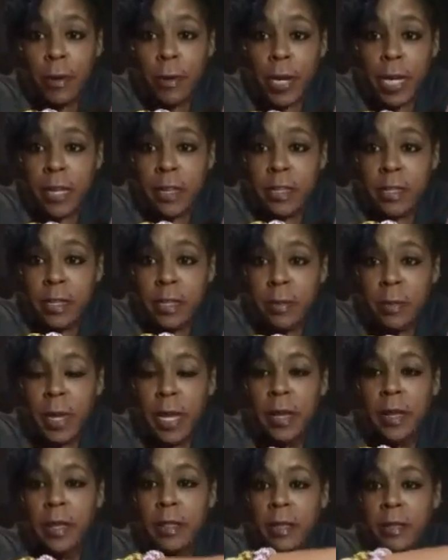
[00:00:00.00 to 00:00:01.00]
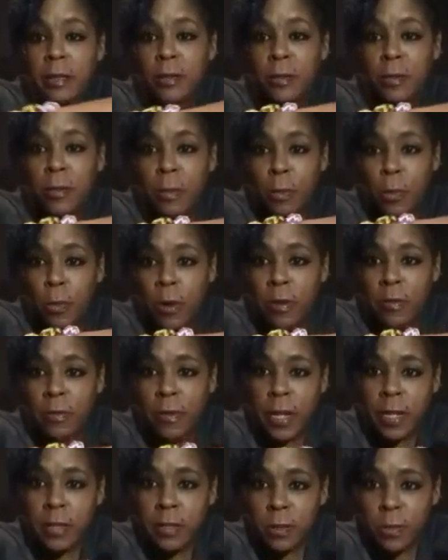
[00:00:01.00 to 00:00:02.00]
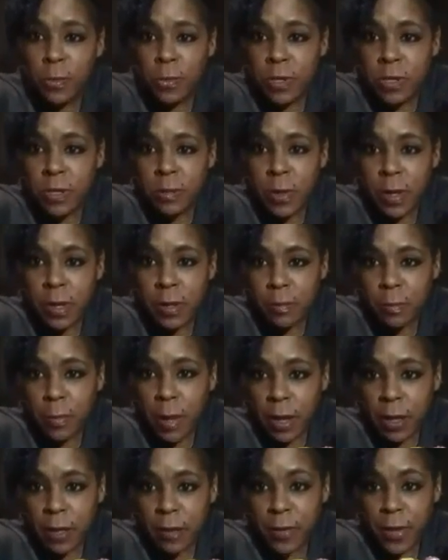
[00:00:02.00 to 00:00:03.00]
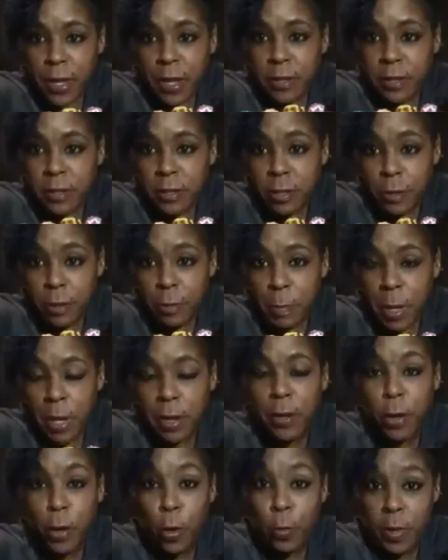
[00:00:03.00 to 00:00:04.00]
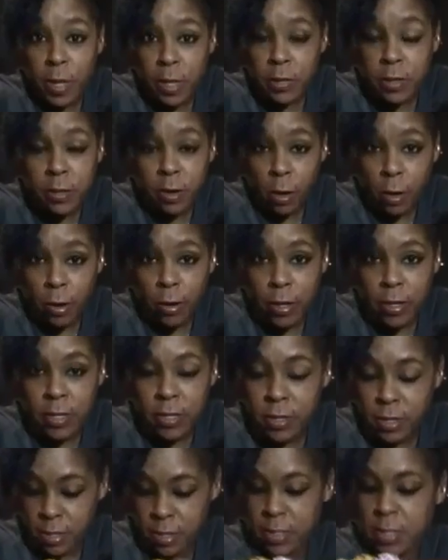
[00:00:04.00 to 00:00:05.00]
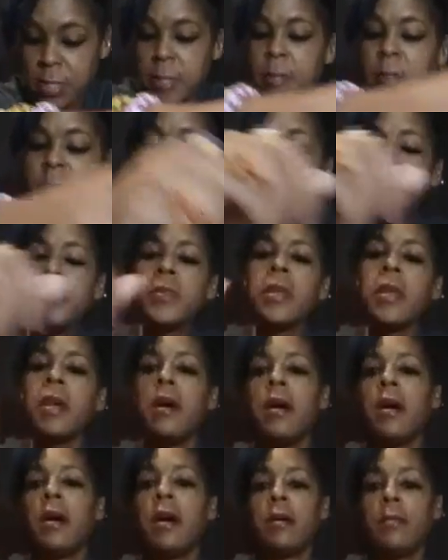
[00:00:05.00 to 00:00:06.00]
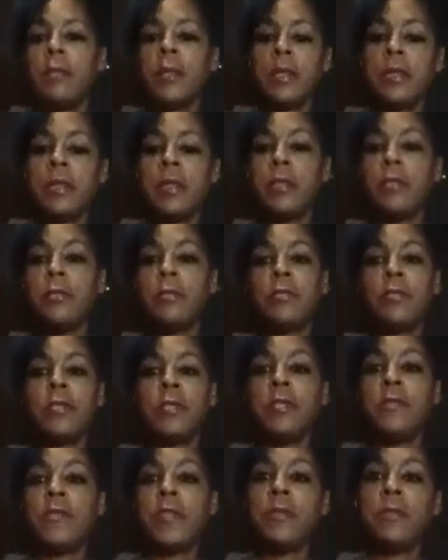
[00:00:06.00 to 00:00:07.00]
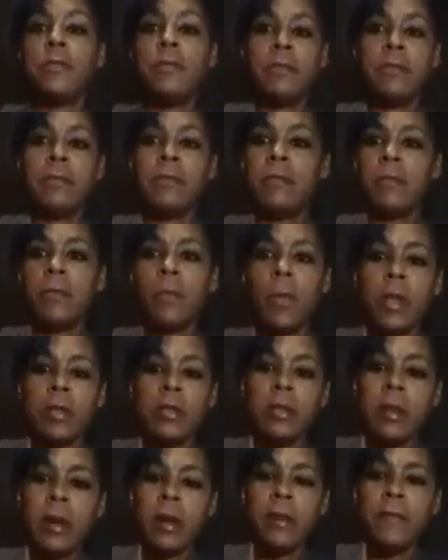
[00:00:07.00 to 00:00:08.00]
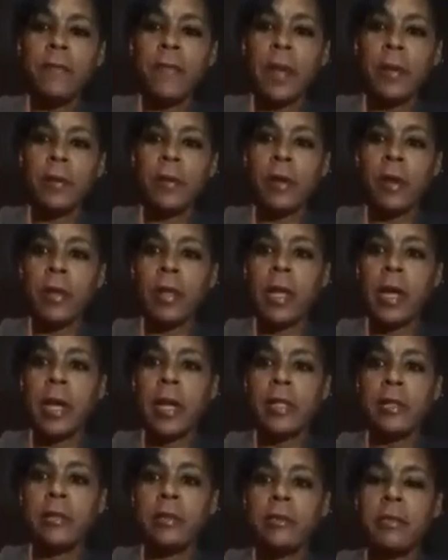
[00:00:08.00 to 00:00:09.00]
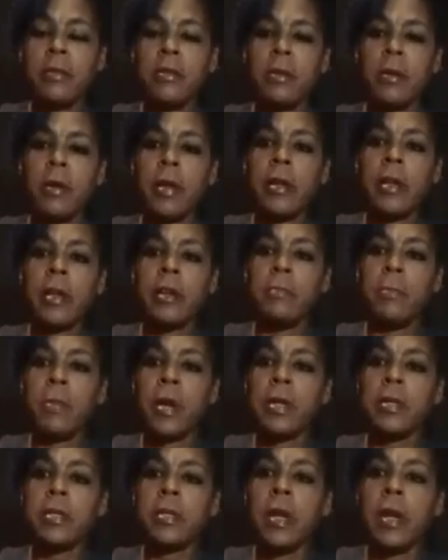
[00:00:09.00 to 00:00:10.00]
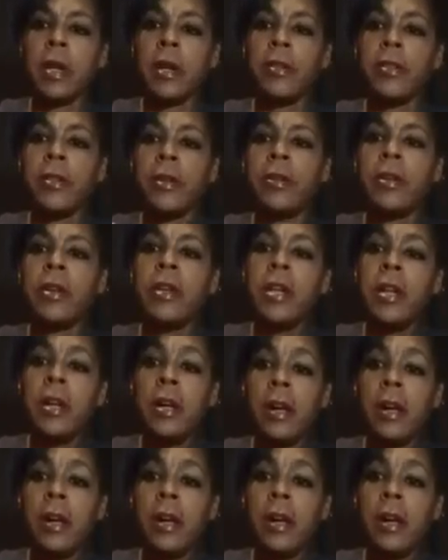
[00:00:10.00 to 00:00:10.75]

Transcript: Very easy to make. These are the more advanced ones, but by advanced, they're by no means the hardest. And then there's even ones that I've found online. Sorry, I got a price tag on there.